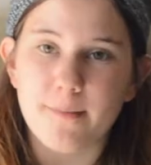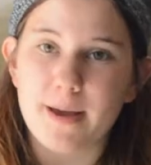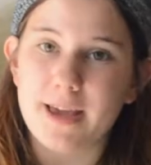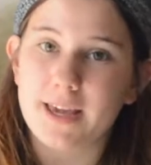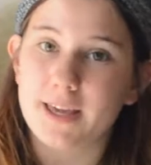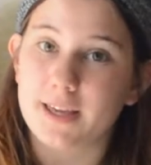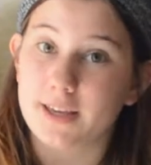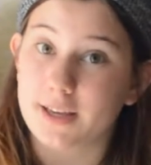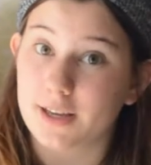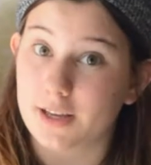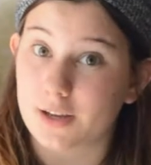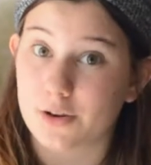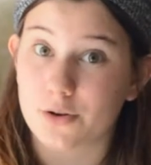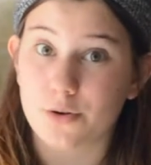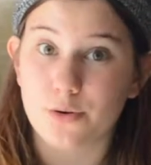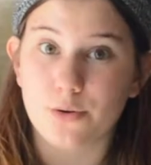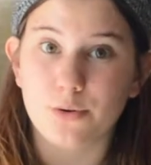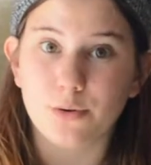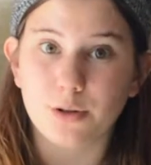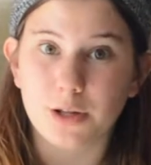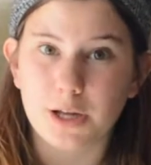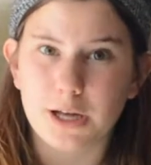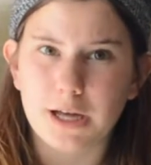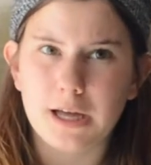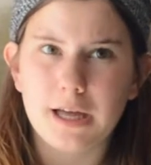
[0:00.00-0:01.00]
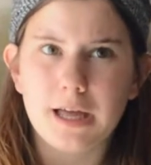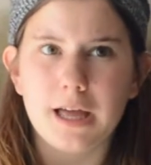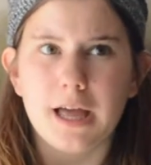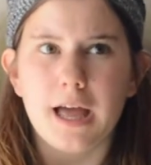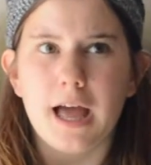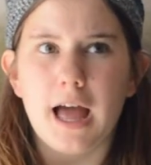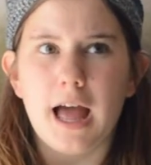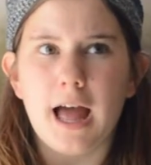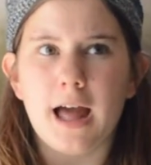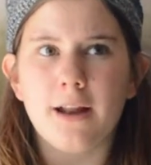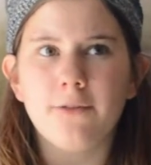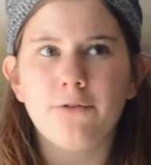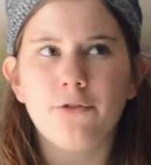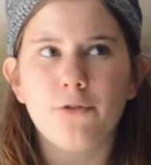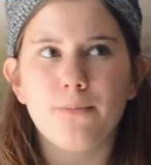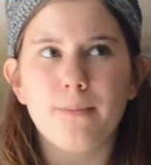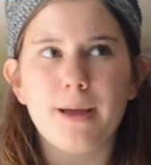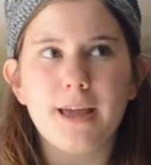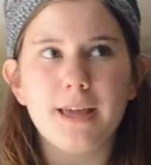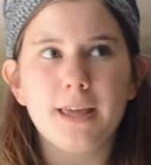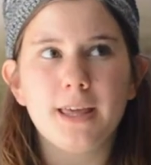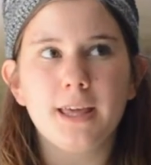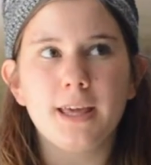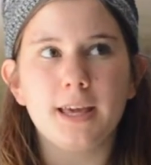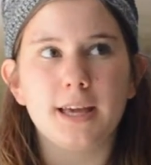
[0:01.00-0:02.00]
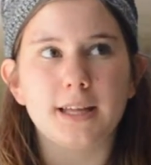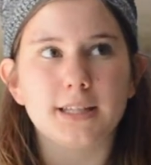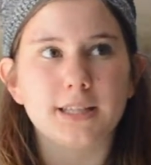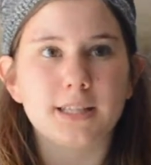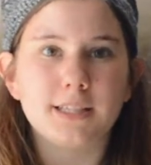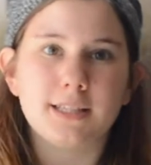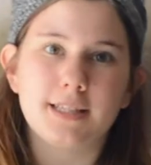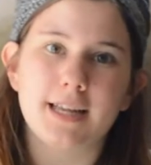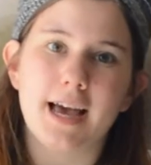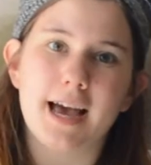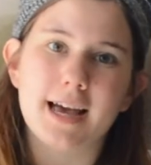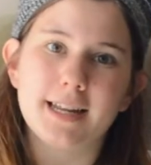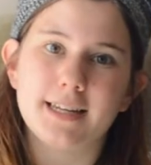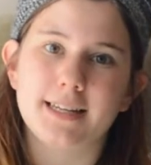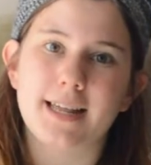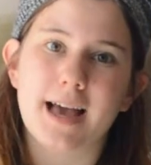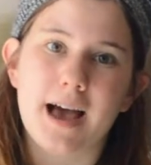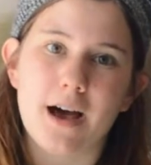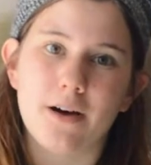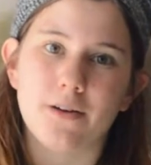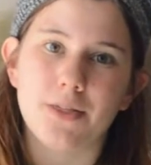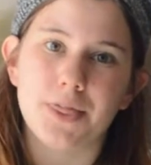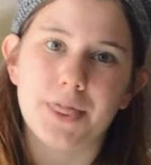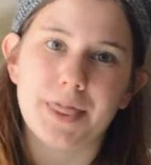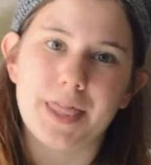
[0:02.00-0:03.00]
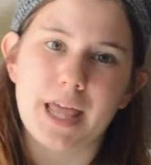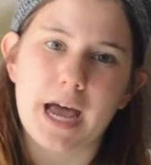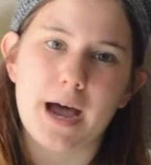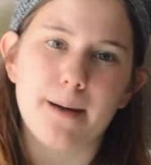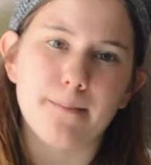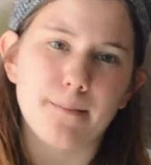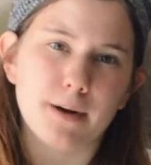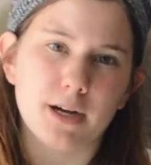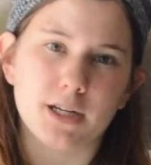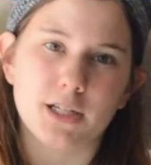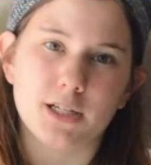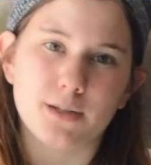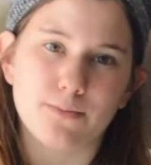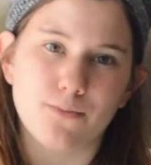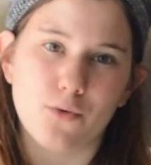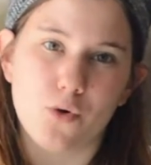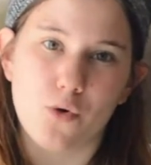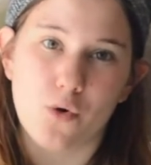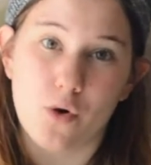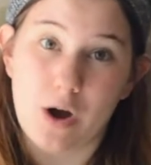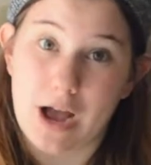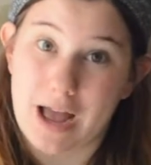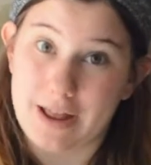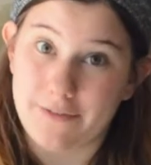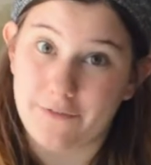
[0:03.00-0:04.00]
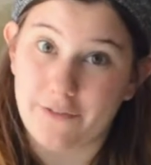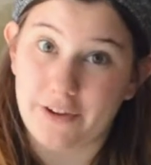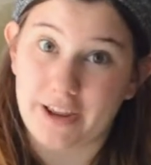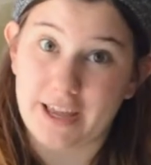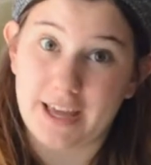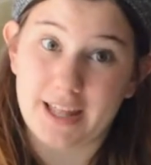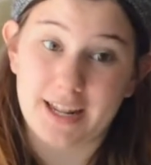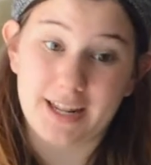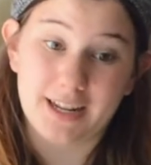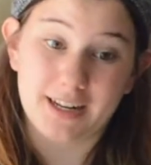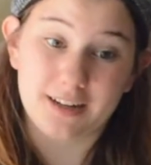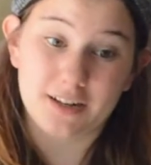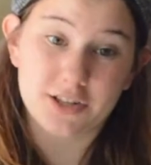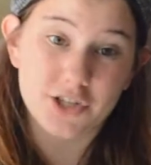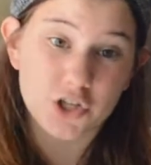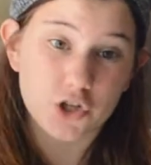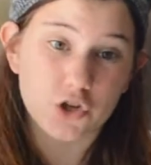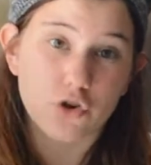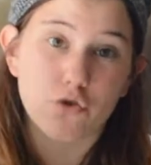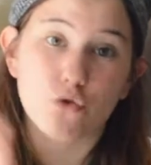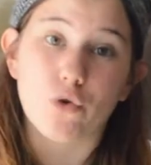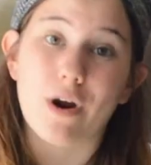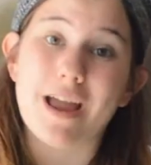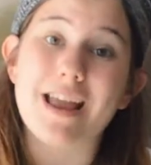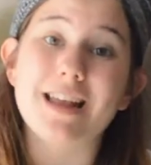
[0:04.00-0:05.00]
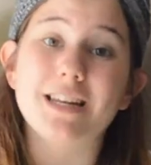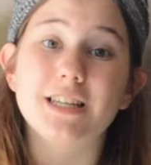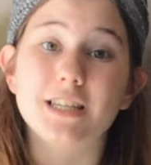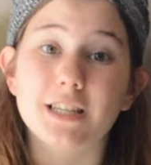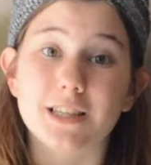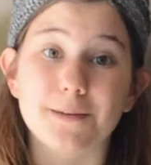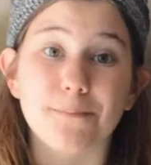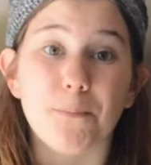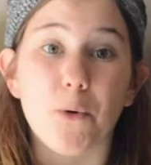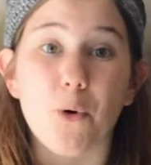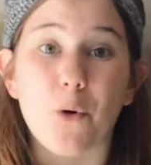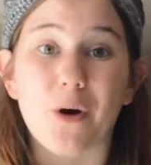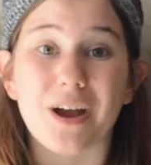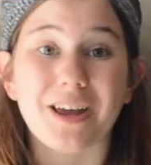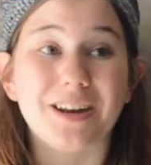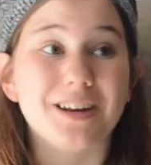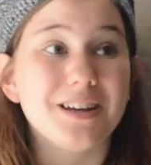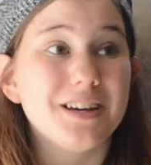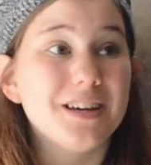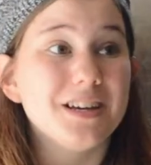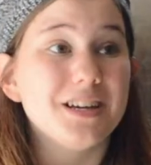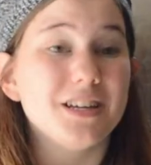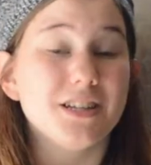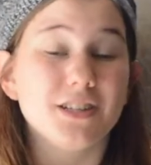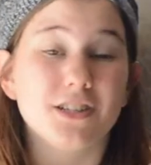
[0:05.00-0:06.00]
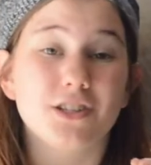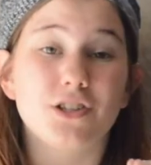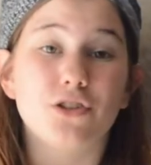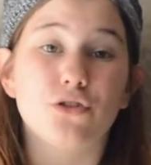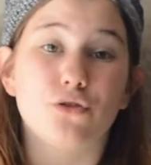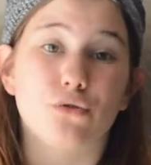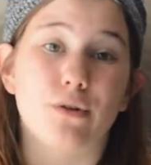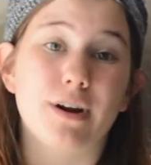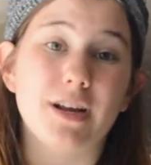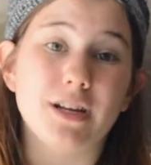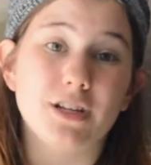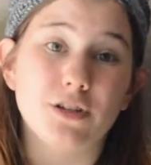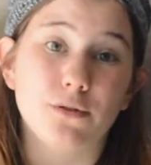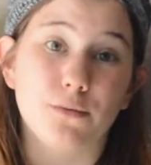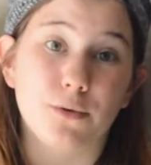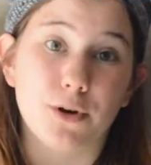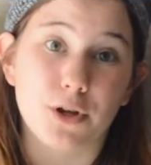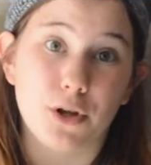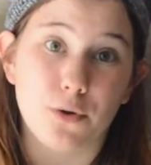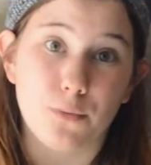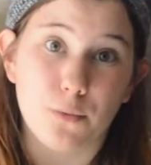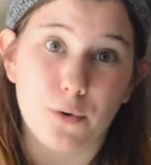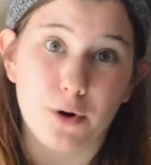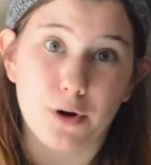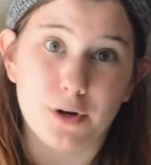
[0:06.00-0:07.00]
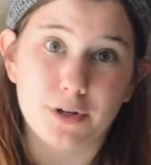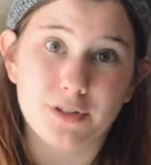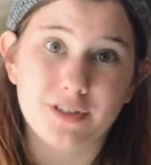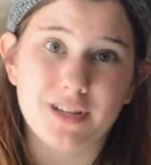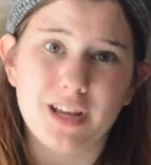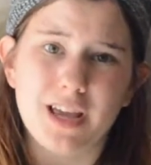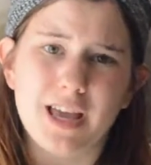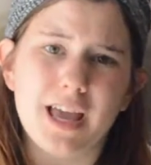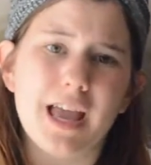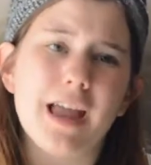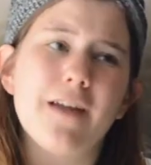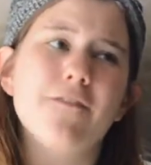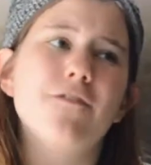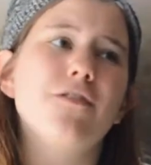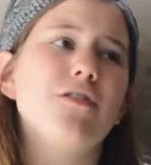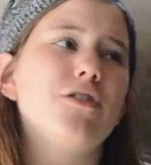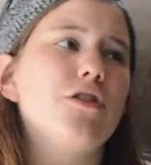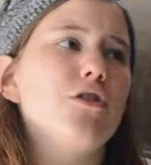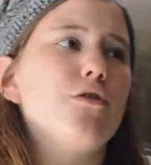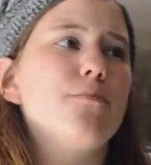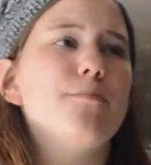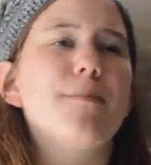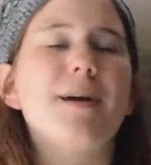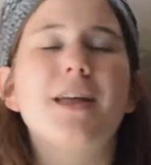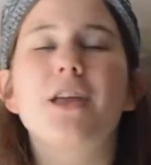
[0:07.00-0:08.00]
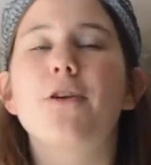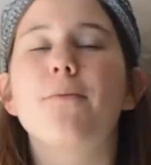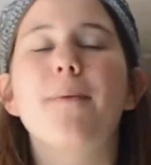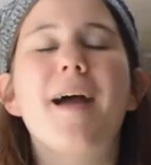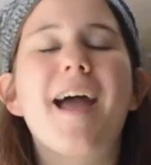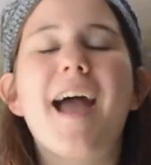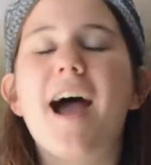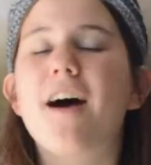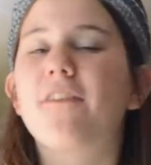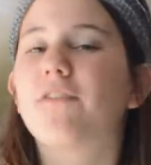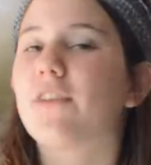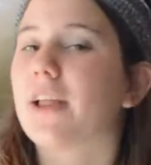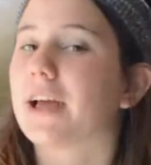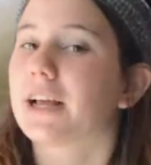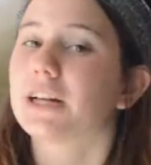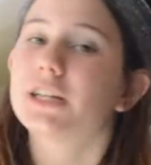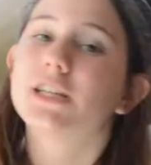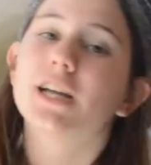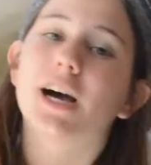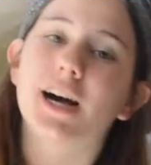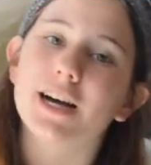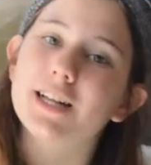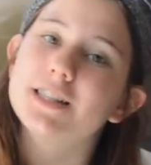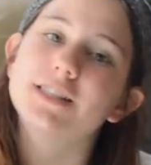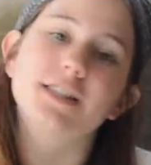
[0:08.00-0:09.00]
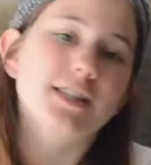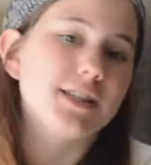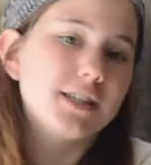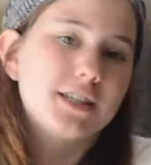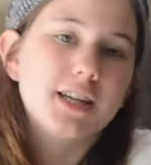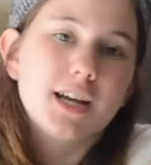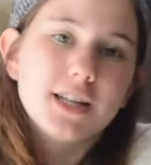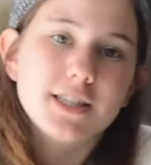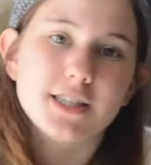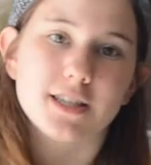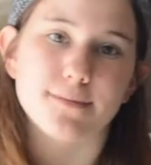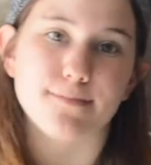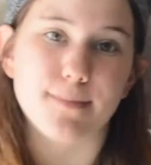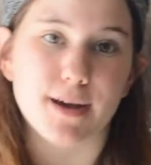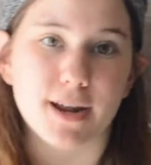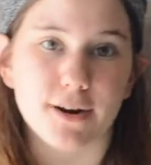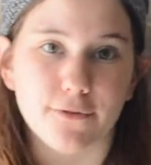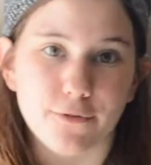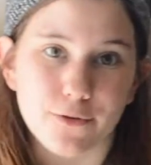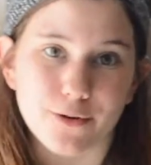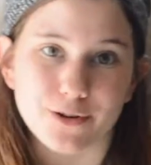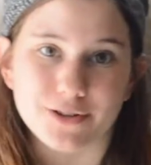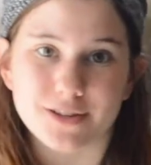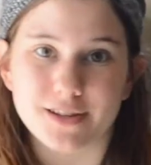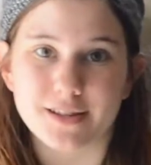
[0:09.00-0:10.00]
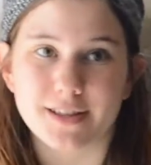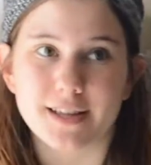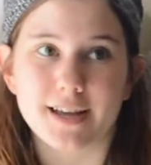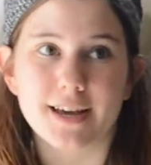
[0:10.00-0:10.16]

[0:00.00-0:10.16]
making it cooler, and for making it stand out that much more, and for getting straight to the point, straight to what you want. Even you may have like tons and tons of metaphors in